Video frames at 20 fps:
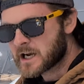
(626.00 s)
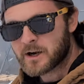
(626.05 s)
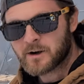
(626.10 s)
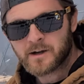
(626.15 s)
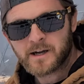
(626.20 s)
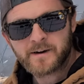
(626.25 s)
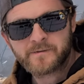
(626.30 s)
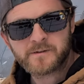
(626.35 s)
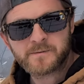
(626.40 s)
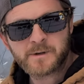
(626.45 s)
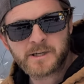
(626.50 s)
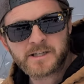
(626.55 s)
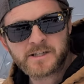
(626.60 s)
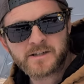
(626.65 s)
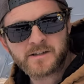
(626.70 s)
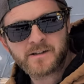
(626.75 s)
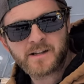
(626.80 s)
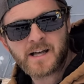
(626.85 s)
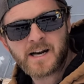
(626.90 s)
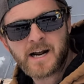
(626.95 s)
I will have to make
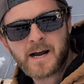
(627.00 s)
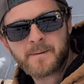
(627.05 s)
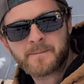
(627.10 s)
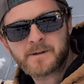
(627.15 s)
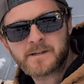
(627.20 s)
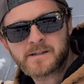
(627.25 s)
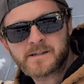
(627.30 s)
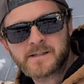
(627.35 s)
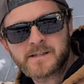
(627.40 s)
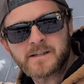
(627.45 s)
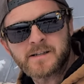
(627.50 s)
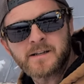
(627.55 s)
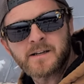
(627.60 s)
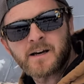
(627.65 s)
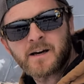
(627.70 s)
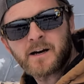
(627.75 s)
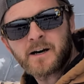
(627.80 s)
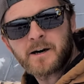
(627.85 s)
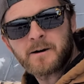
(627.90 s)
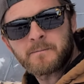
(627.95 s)
sure that happens.
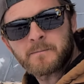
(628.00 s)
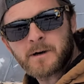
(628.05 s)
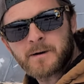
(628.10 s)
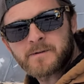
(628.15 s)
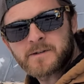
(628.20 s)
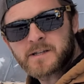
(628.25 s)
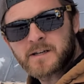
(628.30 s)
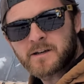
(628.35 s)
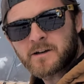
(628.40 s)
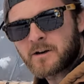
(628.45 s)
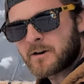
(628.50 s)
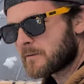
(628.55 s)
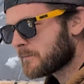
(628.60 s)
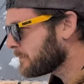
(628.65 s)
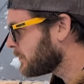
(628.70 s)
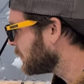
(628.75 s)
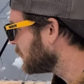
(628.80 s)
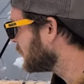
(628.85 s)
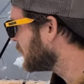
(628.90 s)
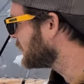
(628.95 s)
But I'm just gonna go
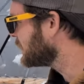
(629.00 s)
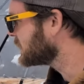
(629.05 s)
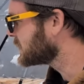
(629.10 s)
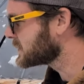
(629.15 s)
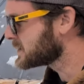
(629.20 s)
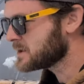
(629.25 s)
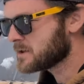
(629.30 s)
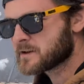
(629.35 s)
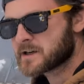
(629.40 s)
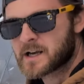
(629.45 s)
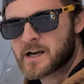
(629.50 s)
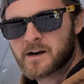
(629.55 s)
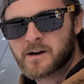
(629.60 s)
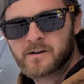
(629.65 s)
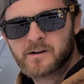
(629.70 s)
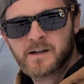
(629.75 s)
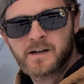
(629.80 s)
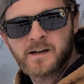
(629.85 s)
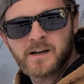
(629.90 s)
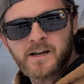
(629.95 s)
pull all this snow
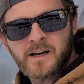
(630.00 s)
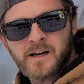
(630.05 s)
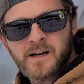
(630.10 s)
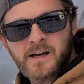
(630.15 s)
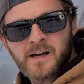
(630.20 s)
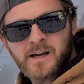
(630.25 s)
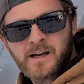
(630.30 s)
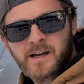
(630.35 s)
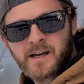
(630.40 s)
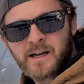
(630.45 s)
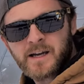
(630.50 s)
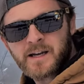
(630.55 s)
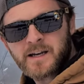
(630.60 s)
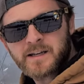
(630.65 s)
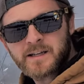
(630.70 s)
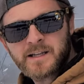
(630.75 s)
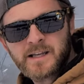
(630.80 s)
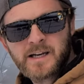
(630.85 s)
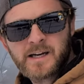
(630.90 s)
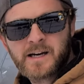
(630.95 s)
down
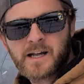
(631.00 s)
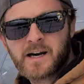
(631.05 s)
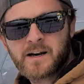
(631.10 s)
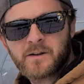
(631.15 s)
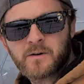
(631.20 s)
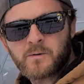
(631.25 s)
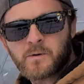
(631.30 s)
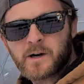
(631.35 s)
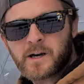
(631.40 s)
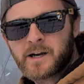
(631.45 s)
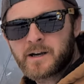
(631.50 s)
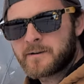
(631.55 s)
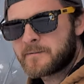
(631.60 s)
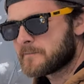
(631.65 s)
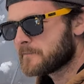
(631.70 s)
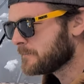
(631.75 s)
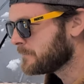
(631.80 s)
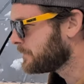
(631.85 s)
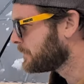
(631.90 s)
and get it out of the way,